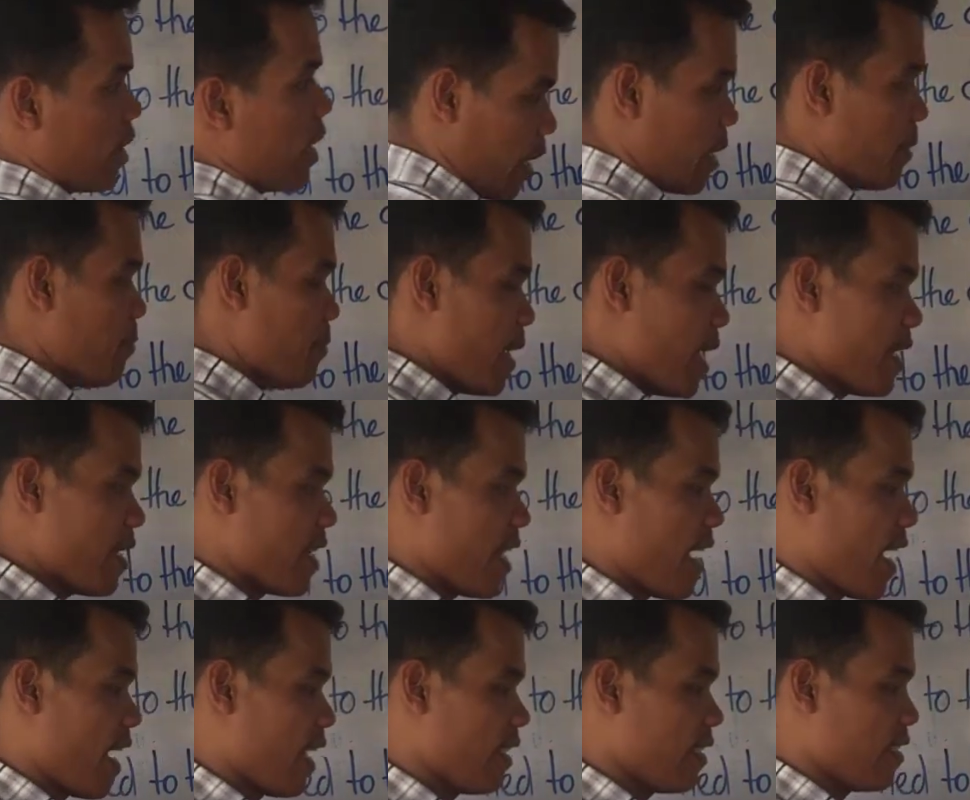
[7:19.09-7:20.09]
it means
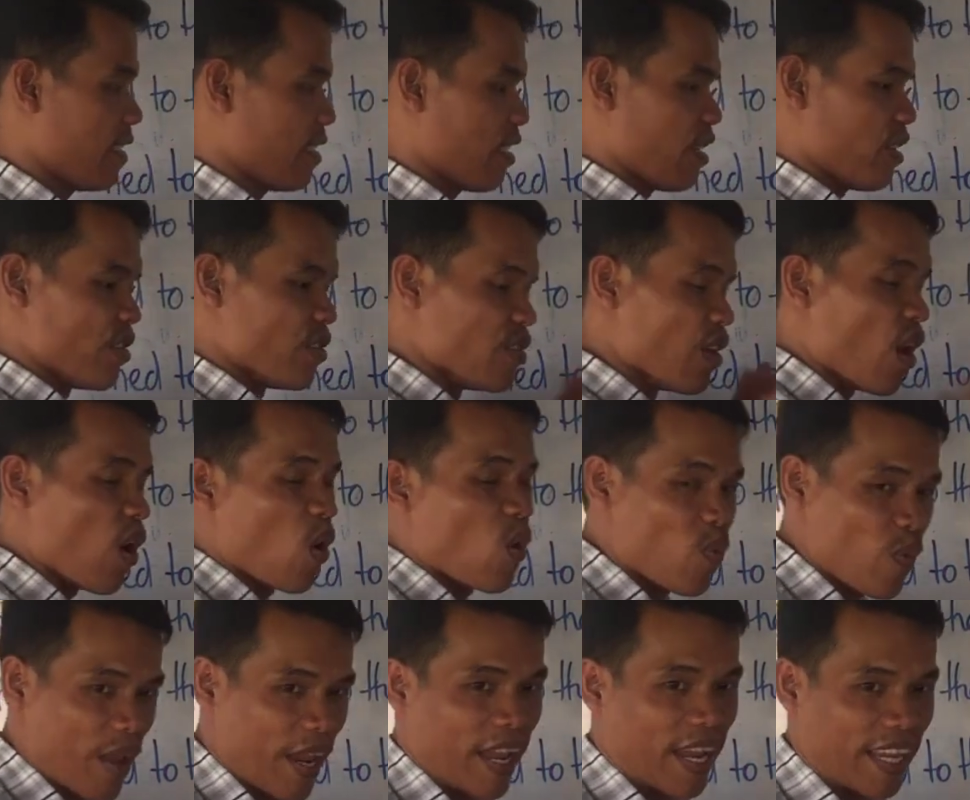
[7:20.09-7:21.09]
that
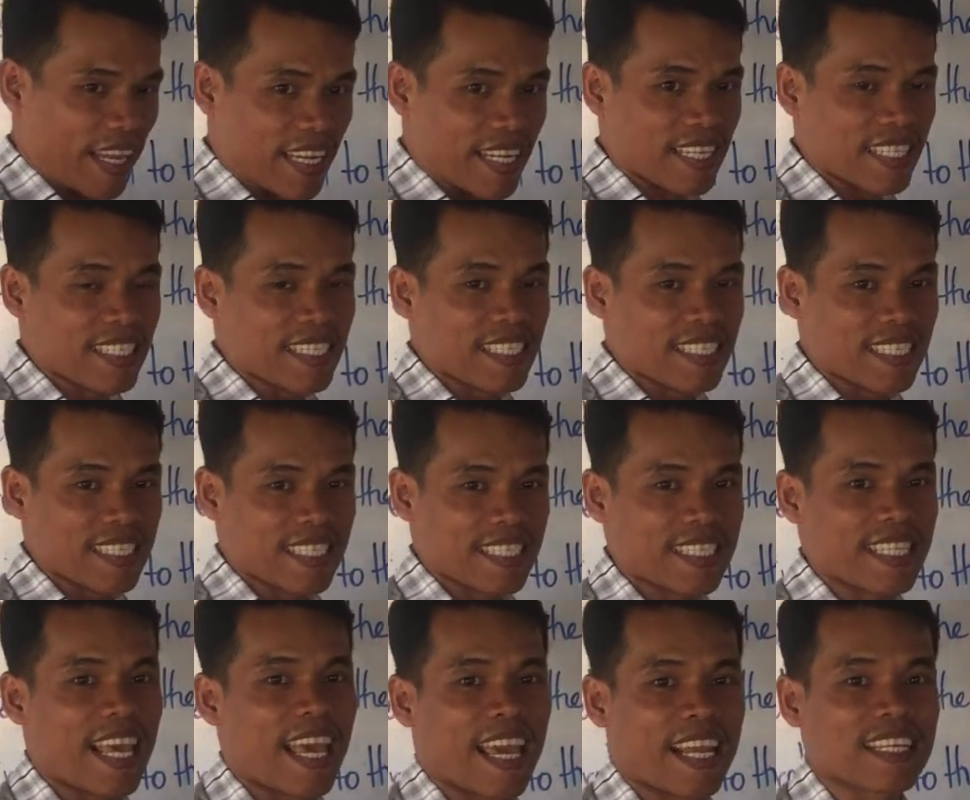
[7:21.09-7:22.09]
nowhere in
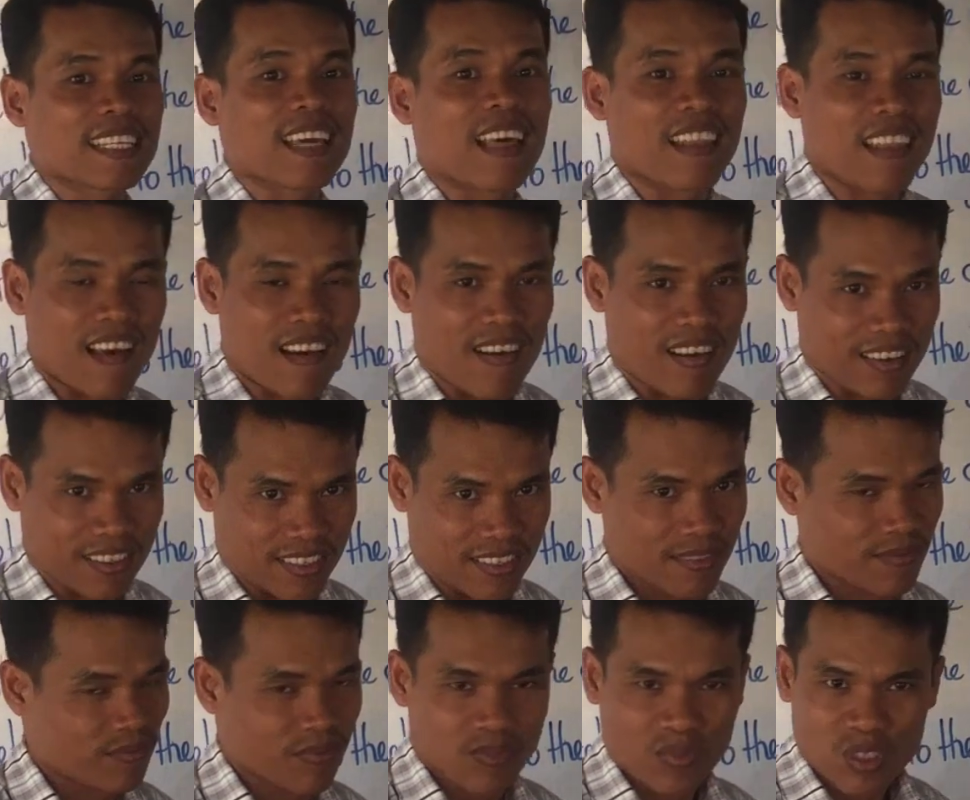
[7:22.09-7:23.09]
that
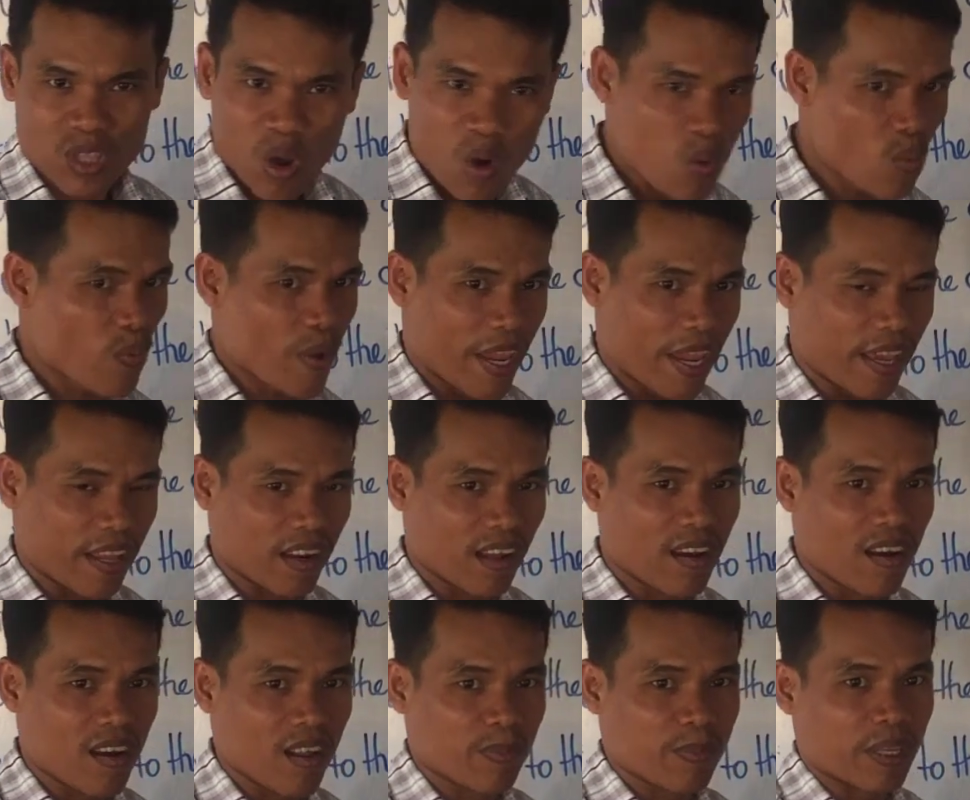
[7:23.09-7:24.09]
clause, nowhere at
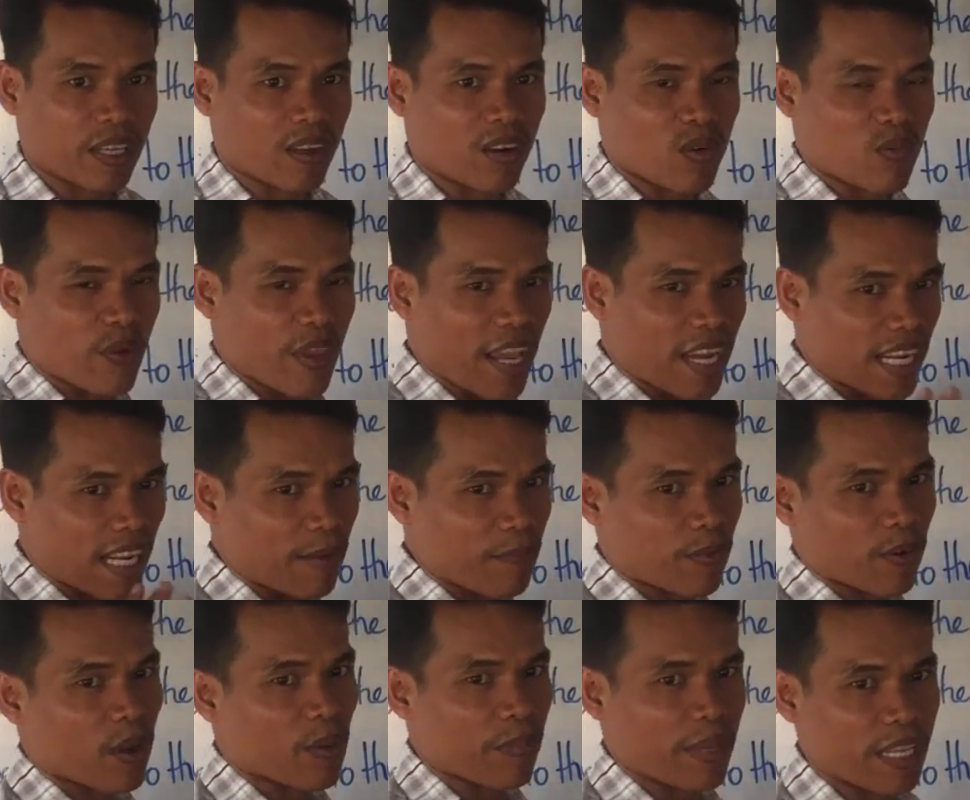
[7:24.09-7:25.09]
all, because where come
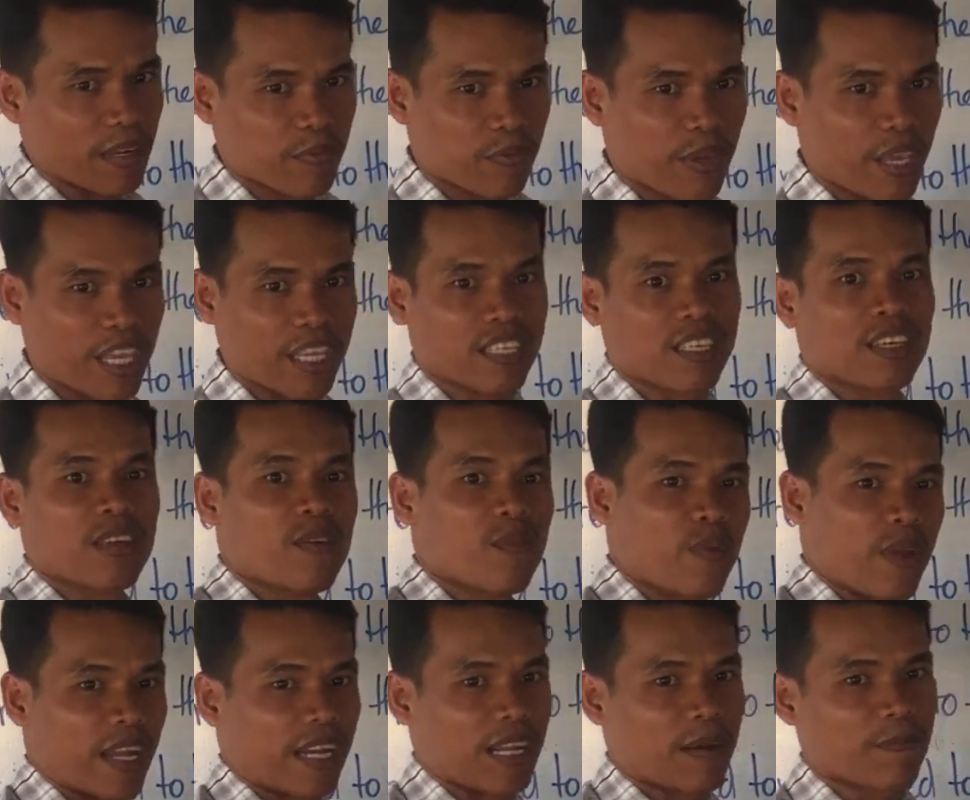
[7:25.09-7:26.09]
from in which,
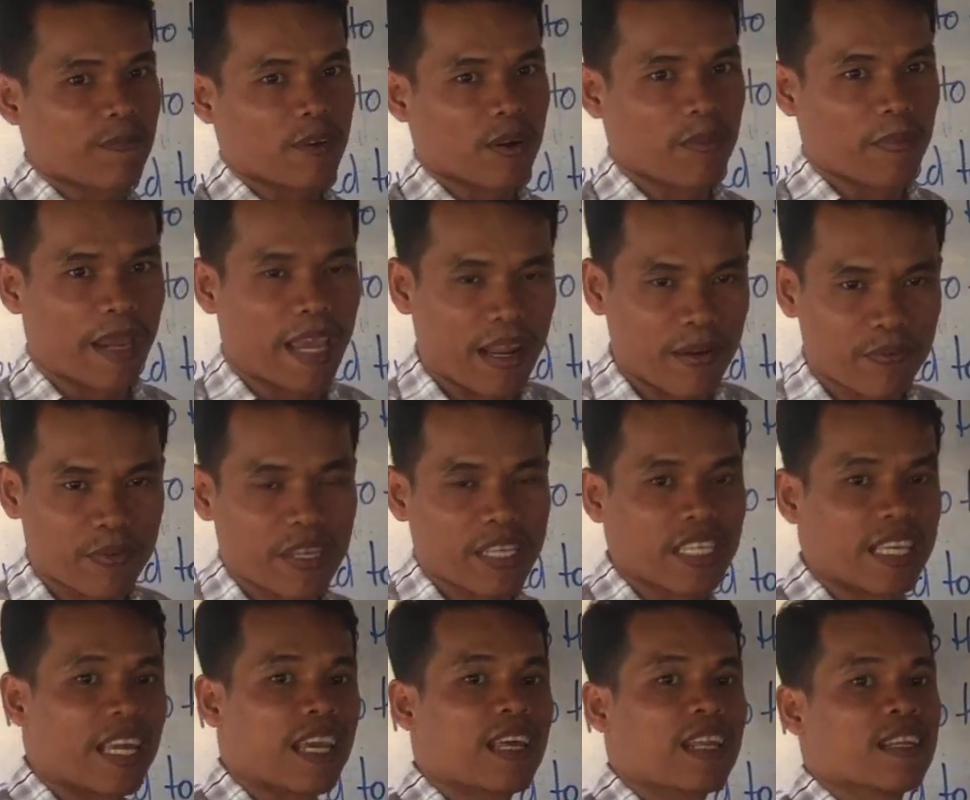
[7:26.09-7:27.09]
where come from at which,
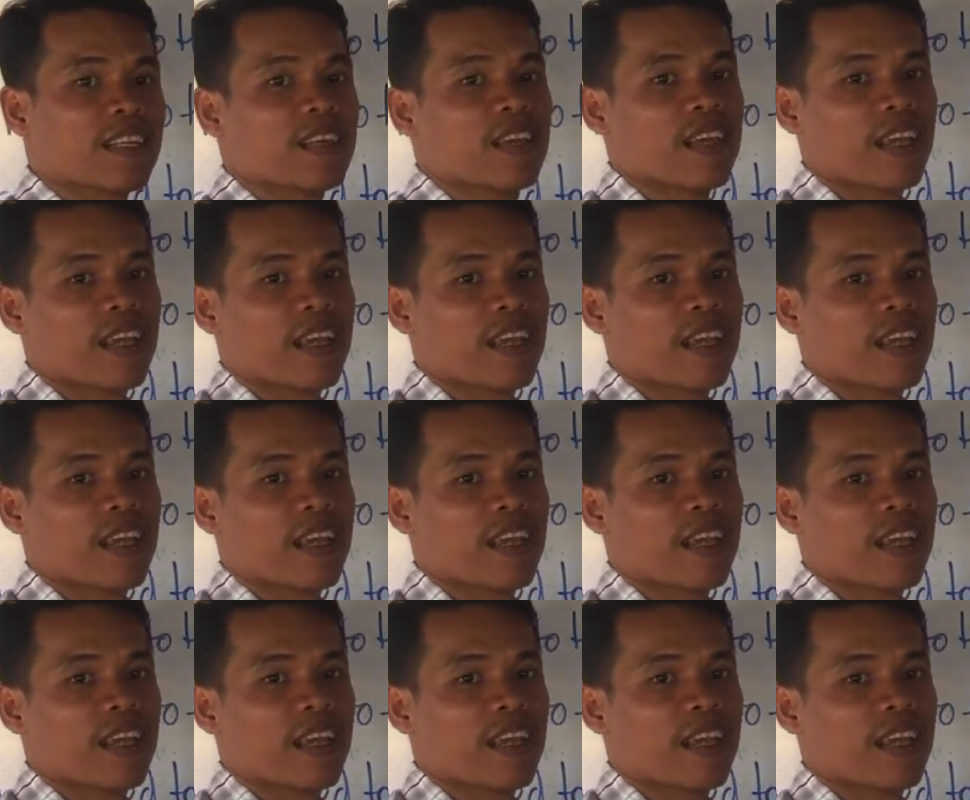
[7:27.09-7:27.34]
and